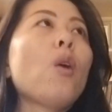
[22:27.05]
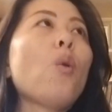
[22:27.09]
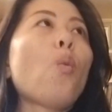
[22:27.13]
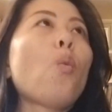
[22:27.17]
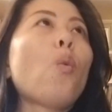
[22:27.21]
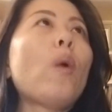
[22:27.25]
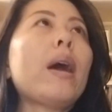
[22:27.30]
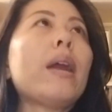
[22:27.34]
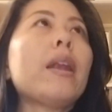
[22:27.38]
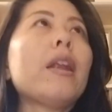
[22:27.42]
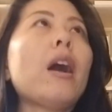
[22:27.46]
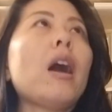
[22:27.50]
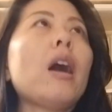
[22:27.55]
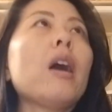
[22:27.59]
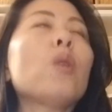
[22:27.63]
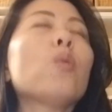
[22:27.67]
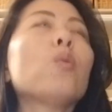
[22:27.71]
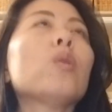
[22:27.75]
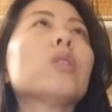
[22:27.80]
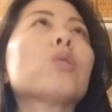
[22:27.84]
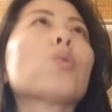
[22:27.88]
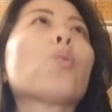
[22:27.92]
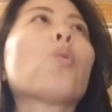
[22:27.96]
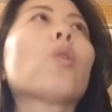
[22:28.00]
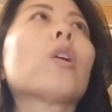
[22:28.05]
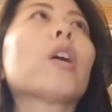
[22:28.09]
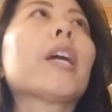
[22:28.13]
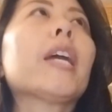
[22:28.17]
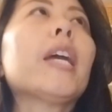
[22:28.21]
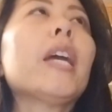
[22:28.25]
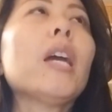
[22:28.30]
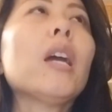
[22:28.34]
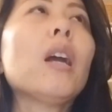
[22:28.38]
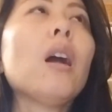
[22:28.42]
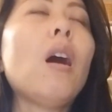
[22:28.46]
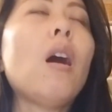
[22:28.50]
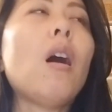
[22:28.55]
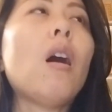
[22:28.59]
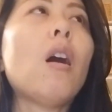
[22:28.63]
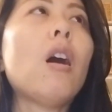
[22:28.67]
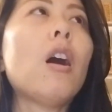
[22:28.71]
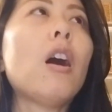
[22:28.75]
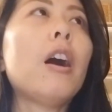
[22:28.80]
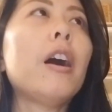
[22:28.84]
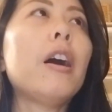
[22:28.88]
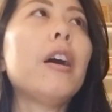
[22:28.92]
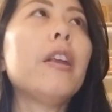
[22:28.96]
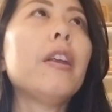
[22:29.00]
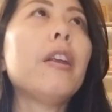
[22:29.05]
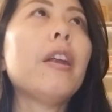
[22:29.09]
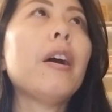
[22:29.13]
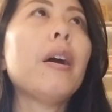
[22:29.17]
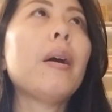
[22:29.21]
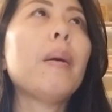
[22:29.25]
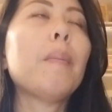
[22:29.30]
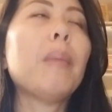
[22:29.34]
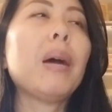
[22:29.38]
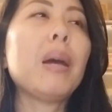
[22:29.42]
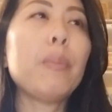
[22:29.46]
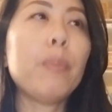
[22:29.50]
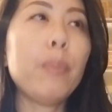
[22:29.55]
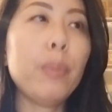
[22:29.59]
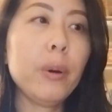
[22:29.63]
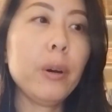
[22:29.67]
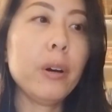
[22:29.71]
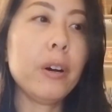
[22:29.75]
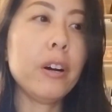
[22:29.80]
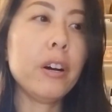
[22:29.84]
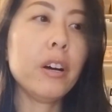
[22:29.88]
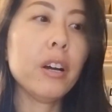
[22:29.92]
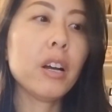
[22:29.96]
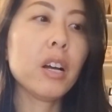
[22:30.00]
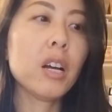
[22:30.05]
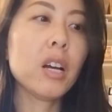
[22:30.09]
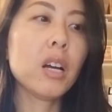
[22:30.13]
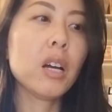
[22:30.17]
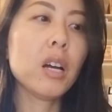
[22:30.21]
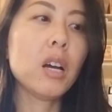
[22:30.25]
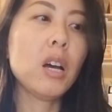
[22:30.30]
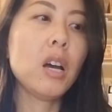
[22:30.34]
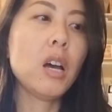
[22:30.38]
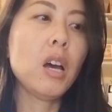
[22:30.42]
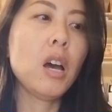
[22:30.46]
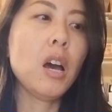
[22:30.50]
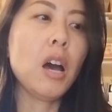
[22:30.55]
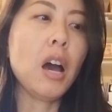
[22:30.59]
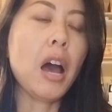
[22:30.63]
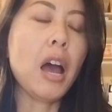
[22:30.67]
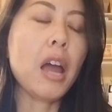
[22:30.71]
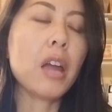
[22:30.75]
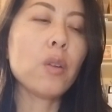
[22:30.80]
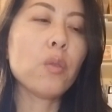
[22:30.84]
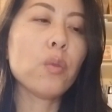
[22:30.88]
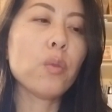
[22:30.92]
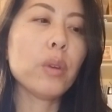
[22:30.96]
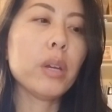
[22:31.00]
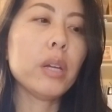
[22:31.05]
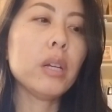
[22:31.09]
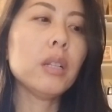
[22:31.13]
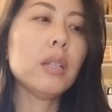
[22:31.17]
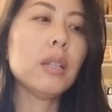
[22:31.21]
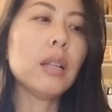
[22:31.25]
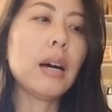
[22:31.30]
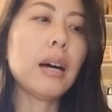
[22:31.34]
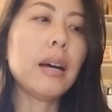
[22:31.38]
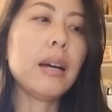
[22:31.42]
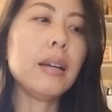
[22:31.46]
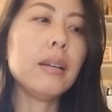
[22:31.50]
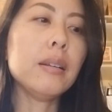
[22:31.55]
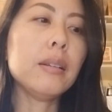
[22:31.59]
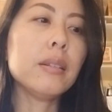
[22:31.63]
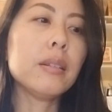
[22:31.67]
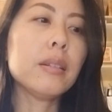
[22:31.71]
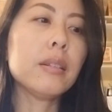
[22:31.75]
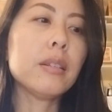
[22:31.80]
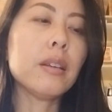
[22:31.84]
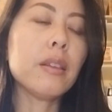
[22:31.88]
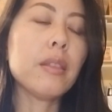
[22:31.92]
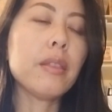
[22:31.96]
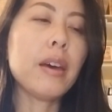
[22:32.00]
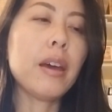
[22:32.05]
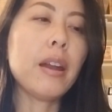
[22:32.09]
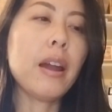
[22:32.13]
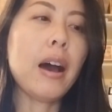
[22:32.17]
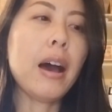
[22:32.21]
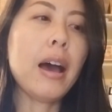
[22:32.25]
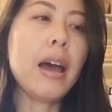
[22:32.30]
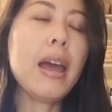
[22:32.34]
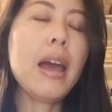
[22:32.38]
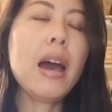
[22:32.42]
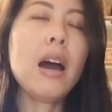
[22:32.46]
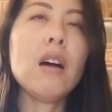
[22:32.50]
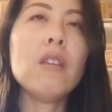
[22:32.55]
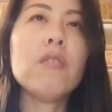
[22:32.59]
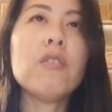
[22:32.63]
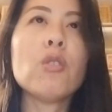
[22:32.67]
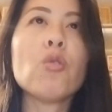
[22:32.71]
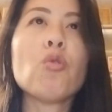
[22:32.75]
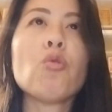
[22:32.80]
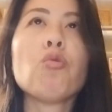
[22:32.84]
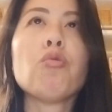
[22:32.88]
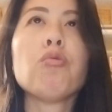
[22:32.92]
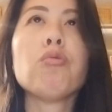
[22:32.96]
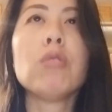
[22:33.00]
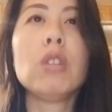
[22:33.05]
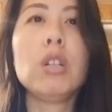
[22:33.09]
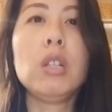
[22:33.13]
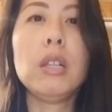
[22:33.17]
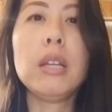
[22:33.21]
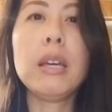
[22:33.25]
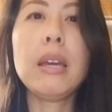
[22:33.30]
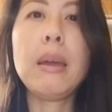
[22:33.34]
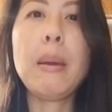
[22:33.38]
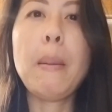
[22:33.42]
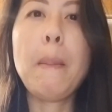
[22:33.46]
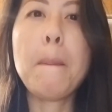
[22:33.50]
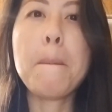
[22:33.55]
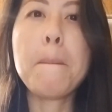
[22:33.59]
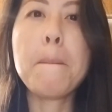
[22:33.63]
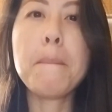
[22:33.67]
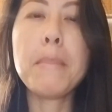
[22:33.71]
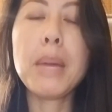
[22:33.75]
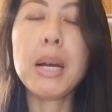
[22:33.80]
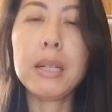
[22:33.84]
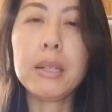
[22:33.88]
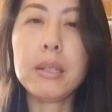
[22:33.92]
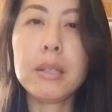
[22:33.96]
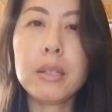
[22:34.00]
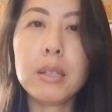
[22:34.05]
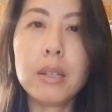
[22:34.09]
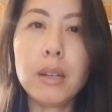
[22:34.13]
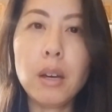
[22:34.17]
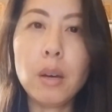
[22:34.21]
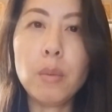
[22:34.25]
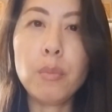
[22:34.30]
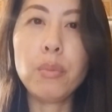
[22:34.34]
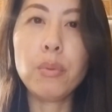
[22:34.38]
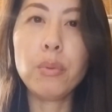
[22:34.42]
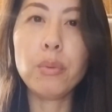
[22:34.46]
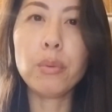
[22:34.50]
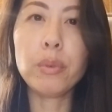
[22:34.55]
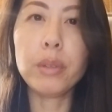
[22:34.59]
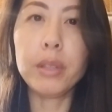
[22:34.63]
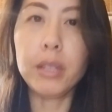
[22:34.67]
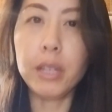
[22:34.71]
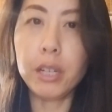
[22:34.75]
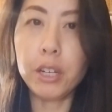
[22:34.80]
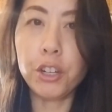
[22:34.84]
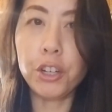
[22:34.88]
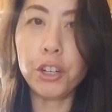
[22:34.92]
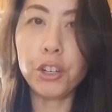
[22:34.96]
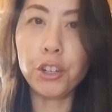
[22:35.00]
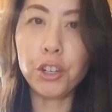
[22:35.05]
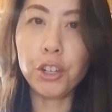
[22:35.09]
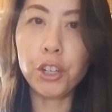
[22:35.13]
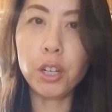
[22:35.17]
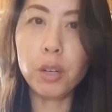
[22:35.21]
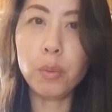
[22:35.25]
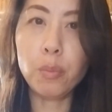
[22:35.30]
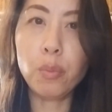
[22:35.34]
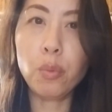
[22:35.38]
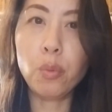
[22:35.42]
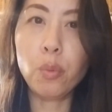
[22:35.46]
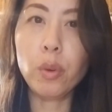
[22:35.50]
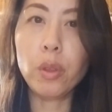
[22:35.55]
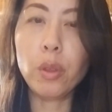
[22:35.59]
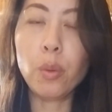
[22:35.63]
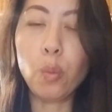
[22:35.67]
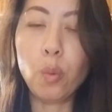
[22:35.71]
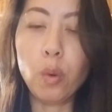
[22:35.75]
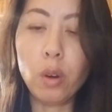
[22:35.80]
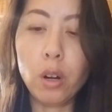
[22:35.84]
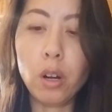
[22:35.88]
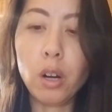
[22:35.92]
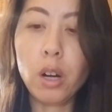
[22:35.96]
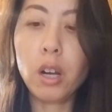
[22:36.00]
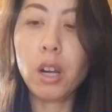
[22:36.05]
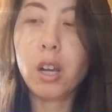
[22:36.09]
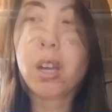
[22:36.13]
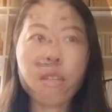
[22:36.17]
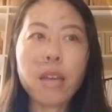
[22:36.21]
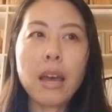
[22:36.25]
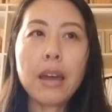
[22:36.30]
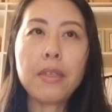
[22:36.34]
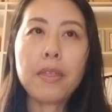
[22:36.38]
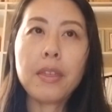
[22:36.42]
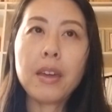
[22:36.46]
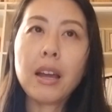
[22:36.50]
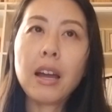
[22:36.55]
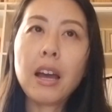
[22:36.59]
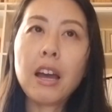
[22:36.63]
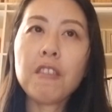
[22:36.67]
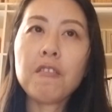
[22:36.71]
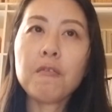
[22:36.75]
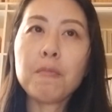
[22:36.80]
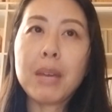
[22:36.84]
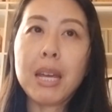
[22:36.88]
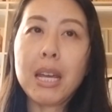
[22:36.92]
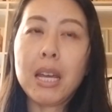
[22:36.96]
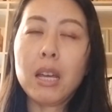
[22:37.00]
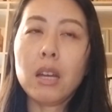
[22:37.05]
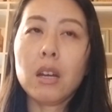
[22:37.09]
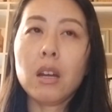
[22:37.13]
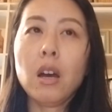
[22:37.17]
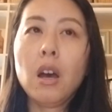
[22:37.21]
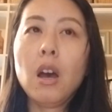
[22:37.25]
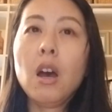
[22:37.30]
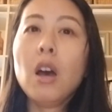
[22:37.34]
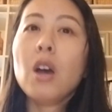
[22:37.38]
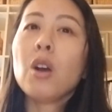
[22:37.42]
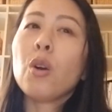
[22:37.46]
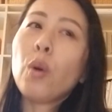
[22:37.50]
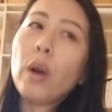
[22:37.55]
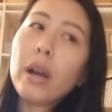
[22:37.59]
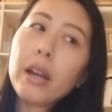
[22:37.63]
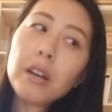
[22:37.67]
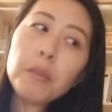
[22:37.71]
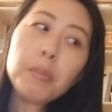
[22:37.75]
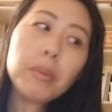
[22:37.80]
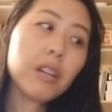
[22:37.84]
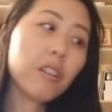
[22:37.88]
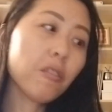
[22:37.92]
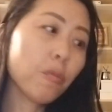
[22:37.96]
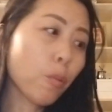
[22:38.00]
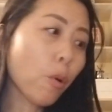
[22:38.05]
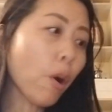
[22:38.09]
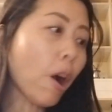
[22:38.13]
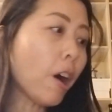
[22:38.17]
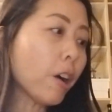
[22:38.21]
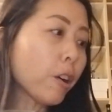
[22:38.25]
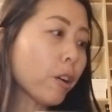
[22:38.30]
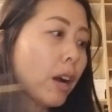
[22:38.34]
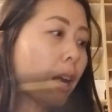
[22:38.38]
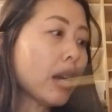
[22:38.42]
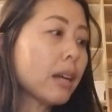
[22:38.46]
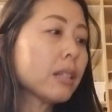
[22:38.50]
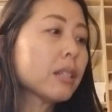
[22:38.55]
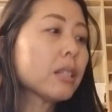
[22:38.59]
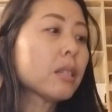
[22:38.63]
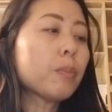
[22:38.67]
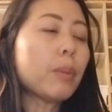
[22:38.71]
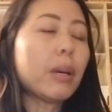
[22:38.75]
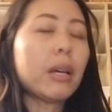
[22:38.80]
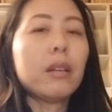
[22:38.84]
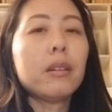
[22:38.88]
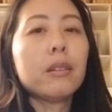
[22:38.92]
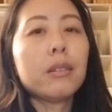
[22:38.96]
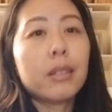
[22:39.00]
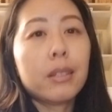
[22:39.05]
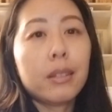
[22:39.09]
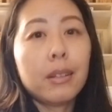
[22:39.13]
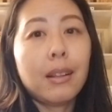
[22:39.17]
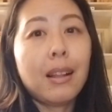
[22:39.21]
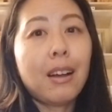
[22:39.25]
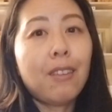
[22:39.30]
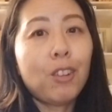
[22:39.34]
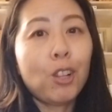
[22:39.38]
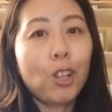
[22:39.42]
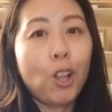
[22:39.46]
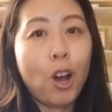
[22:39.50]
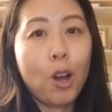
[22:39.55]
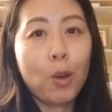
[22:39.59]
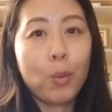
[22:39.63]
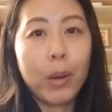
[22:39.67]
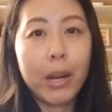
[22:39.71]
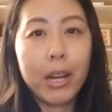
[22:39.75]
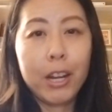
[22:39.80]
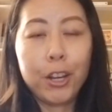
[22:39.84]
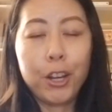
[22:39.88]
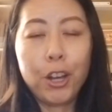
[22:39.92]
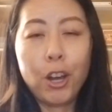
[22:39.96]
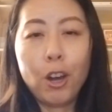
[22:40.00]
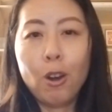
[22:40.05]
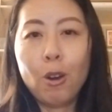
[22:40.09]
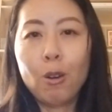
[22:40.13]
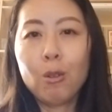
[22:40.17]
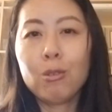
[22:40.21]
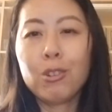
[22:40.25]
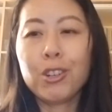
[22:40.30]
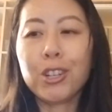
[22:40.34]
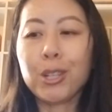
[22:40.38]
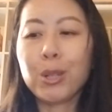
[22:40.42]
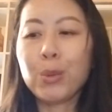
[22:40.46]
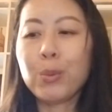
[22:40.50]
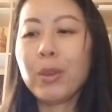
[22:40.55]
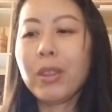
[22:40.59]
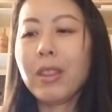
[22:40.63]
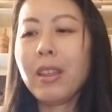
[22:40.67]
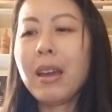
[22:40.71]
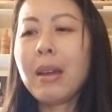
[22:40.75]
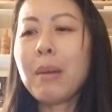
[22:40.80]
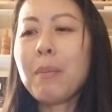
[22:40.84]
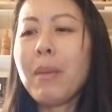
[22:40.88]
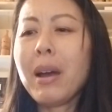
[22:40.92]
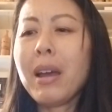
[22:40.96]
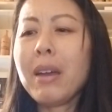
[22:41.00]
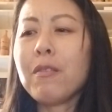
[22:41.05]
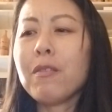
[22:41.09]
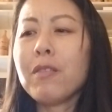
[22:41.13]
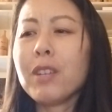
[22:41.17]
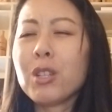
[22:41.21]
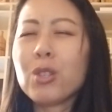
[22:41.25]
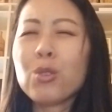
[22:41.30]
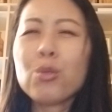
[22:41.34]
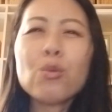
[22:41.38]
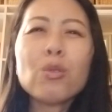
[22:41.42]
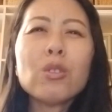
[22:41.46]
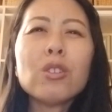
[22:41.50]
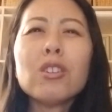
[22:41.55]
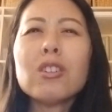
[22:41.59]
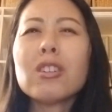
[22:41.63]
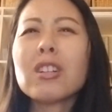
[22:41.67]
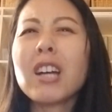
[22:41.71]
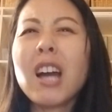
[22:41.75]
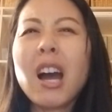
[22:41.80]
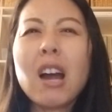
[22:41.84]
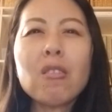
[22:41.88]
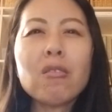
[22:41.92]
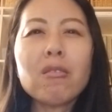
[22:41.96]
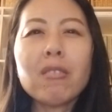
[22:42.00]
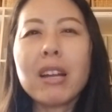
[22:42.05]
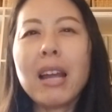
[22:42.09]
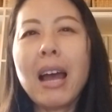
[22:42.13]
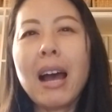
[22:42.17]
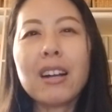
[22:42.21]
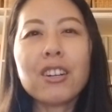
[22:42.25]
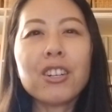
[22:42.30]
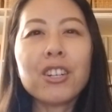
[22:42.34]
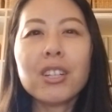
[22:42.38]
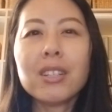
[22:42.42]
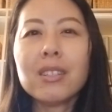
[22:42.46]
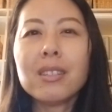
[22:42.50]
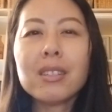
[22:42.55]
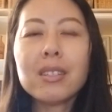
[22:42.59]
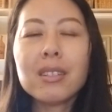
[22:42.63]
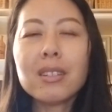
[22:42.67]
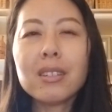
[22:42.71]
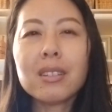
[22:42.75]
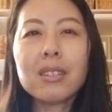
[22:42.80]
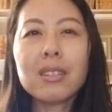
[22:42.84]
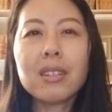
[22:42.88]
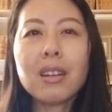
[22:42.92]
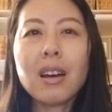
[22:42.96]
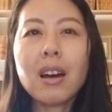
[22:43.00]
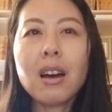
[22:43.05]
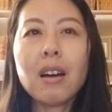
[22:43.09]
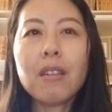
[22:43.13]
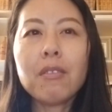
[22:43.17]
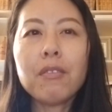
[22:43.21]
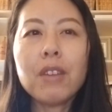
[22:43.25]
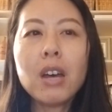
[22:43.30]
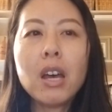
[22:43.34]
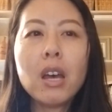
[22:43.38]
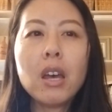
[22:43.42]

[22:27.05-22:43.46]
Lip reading: when I was working on my book, I realized that I have a really messed up relationship with work. I think I've made quite a bit of progress, but still have a long way to go just with like my visceral gut reactions to stuff.